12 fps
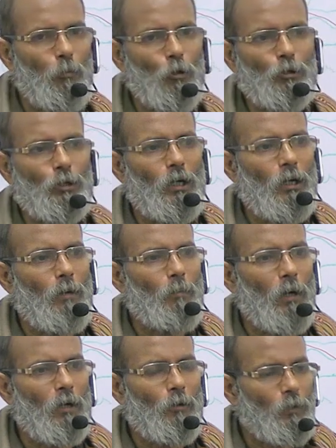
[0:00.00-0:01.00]
posterior
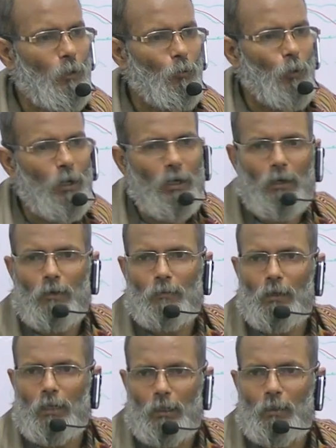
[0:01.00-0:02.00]
part of the lower end of
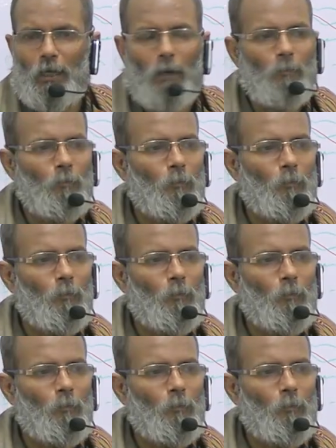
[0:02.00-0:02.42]
the tibia.